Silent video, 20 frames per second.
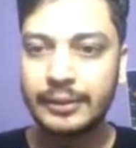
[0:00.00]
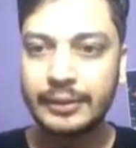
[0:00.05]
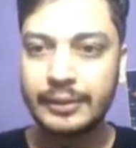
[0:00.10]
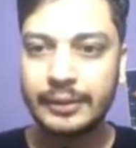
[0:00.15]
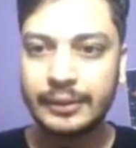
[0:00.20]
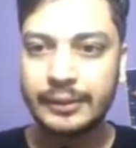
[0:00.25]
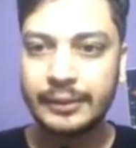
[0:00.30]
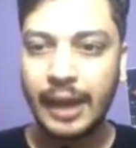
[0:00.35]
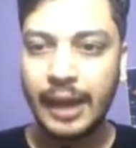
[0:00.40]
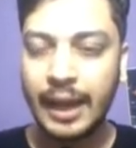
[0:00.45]

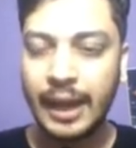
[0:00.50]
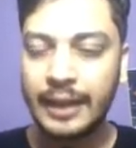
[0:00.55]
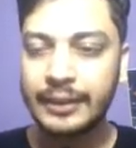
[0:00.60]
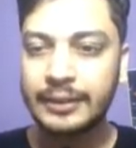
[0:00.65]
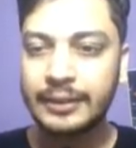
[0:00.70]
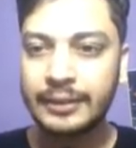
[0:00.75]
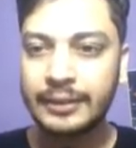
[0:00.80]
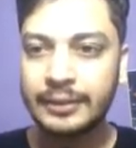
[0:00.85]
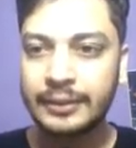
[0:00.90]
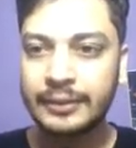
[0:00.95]

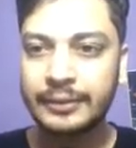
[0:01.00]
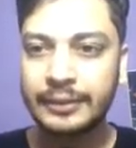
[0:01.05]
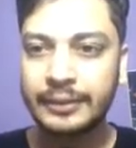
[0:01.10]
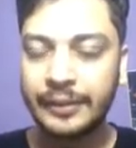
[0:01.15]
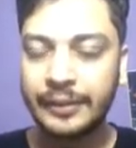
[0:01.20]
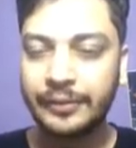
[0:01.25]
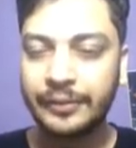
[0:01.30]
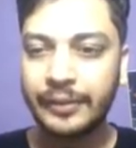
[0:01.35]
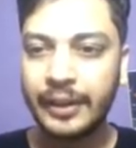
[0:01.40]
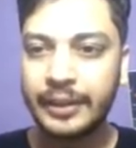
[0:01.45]
9
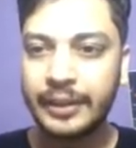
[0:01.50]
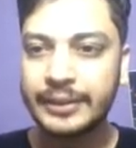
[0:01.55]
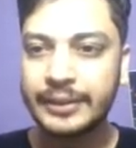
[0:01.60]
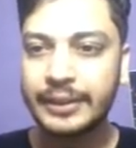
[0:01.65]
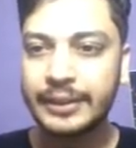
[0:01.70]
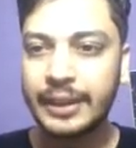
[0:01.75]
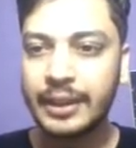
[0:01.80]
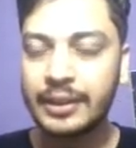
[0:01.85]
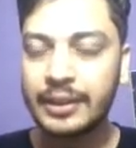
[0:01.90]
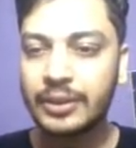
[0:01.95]
different
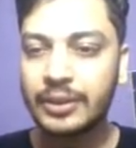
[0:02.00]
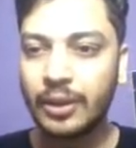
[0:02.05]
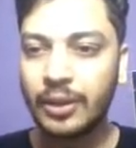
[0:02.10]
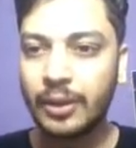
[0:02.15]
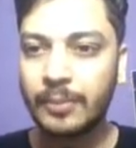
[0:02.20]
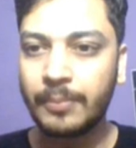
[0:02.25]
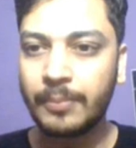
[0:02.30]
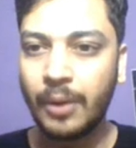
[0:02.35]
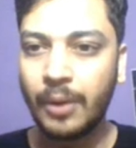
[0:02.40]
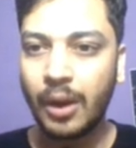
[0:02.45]
cells or
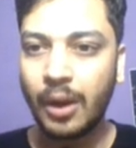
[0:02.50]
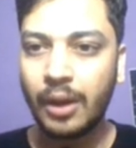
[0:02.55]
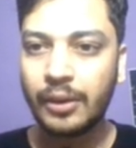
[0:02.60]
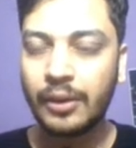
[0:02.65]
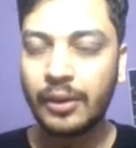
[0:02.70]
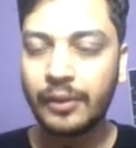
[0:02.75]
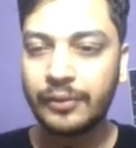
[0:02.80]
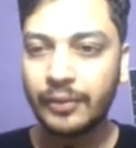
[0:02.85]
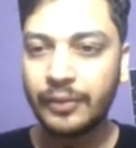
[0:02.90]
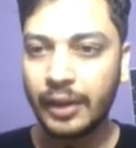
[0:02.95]
block
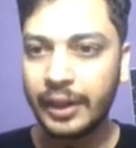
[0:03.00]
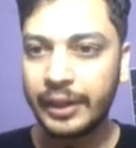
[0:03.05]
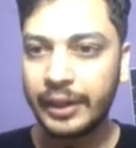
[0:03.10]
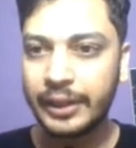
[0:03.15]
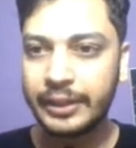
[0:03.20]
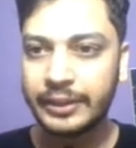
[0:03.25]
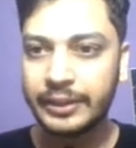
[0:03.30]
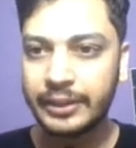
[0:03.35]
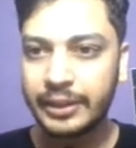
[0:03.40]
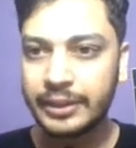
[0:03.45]
of
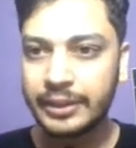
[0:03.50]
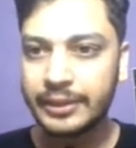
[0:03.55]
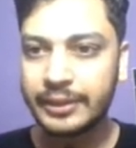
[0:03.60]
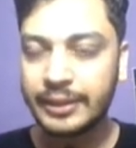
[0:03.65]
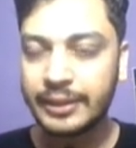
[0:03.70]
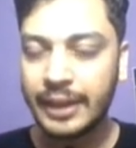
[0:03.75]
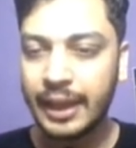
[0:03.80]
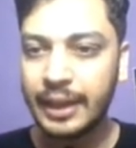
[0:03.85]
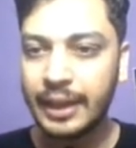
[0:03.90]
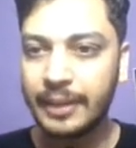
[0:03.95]

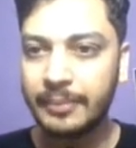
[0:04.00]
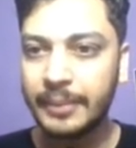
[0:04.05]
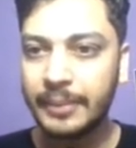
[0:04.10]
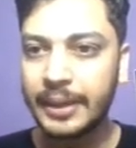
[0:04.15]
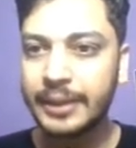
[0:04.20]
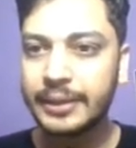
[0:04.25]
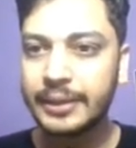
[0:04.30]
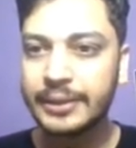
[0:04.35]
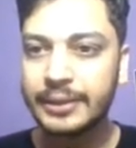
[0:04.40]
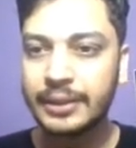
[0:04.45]
contiguous
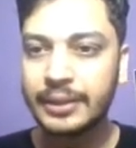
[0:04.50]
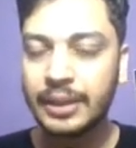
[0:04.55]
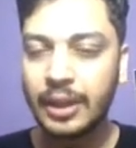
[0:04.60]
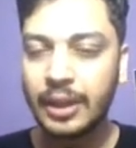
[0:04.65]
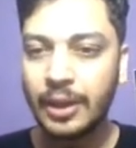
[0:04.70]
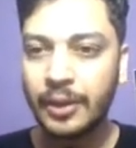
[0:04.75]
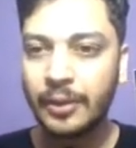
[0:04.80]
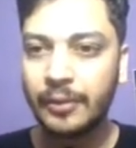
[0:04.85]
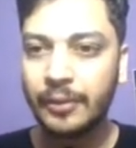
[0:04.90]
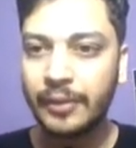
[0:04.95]
elements
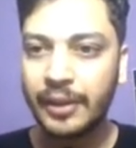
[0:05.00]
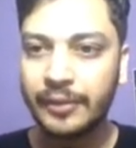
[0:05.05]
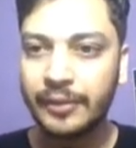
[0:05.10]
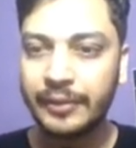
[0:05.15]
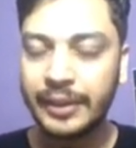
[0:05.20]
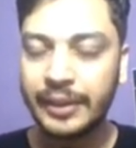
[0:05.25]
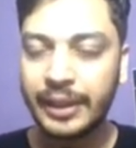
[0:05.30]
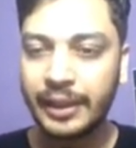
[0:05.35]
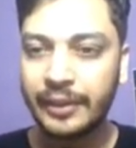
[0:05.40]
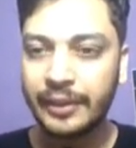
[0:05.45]
where
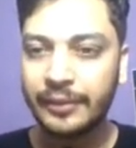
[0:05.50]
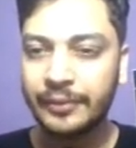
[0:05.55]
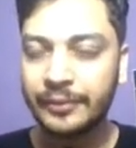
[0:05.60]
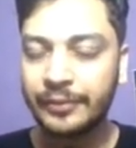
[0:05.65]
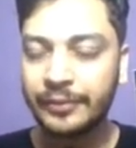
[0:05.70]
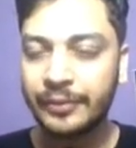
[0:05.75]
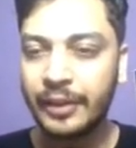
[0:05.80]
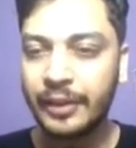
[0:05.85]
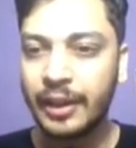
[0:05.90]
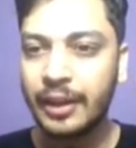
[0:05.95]
we can
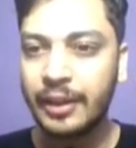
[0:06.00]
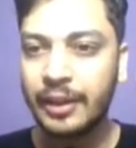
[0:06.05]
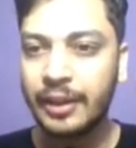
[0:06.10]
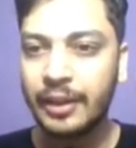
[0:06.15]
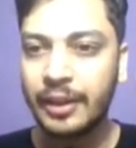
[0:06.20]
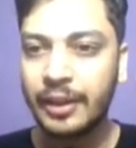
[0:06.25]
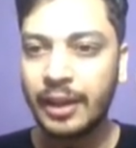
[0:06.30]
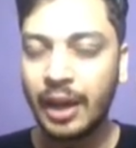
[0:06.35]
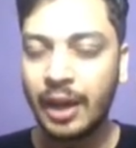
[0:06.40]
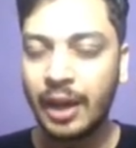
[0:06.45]

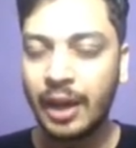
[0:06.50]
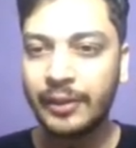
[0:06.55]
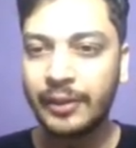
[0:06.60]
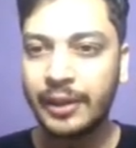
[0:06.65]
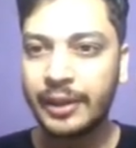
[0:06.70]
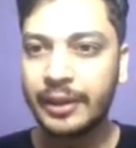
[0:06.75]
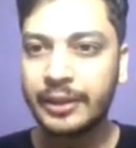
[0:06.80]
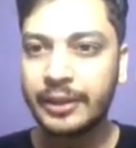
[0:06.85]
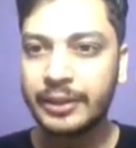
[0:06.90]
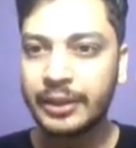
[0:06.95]
fill
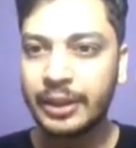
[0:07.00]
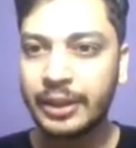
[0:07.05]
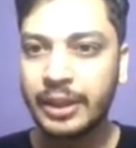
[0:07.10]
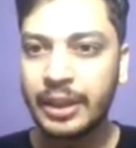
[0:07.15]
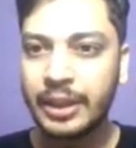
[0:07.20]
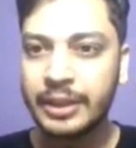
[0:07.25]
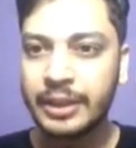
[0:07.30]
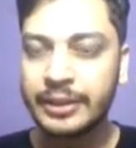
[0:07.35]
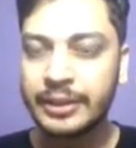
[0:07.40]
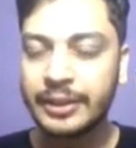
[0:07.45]
our
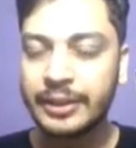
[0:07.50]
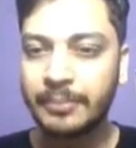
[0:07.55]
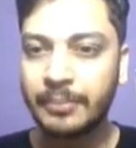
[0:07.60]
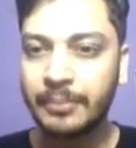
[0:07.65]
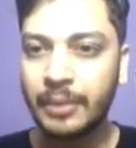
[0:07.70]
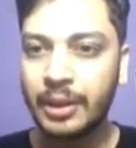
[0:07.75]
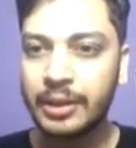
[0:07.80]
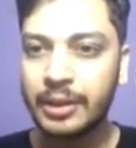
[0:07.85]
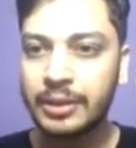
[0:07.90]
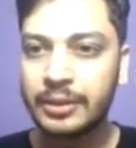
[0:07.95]

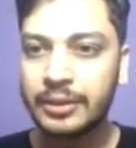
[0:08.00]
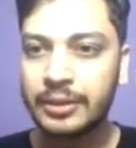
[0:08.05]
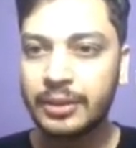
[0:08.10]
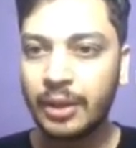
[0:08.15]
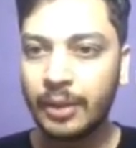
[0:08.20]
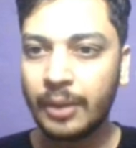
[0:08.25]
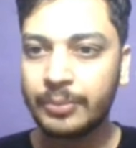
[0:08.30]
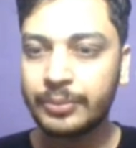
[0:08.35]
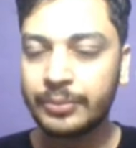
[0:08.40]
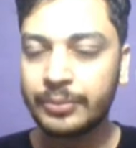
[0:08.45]
symbols
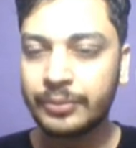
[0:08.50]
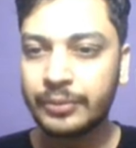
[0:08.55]
of